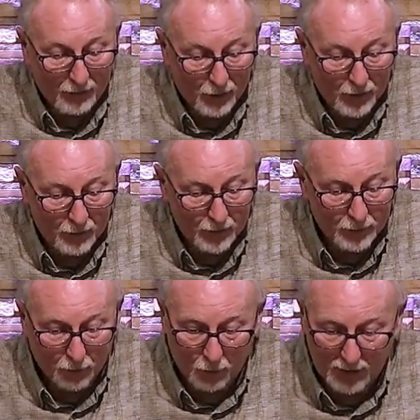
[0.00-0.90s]
Look at verse
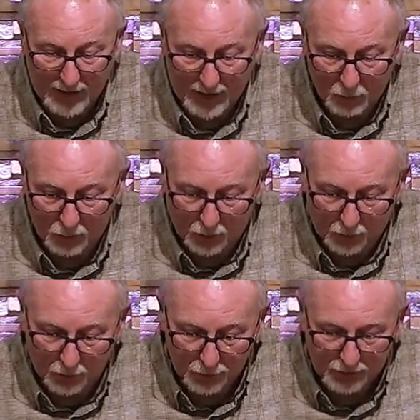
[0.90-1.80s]
48. We'll
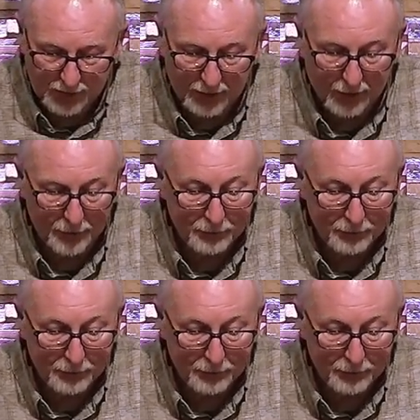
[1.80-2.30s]
close here.